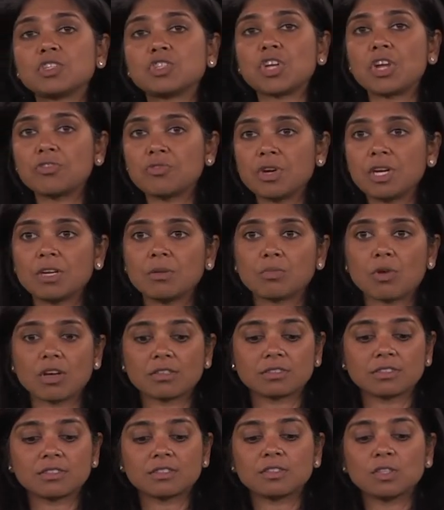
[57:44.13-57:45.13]
generating
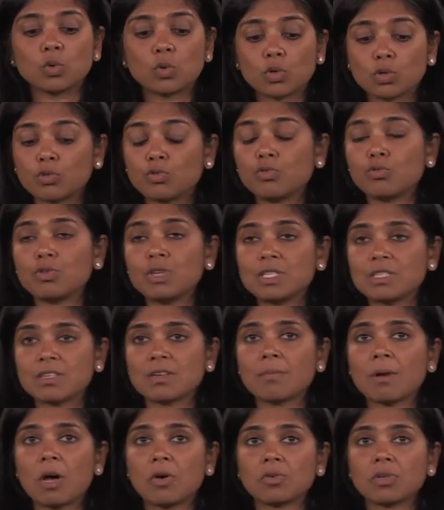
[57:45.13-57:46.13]
process in order to reason
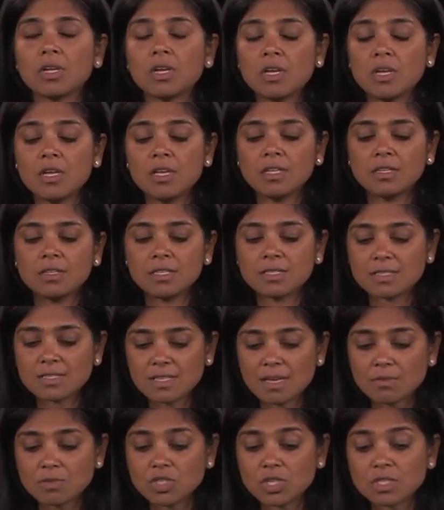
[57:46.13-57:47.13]
about these
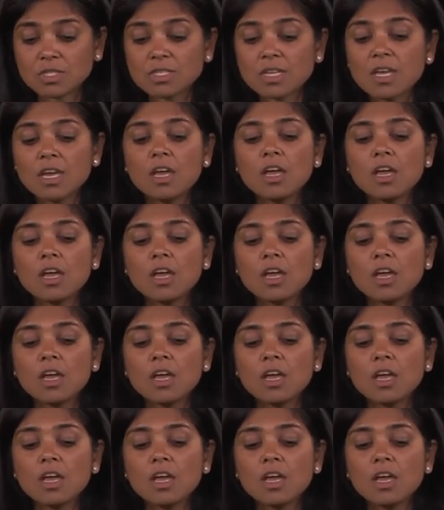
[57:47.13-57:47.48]
assumptions.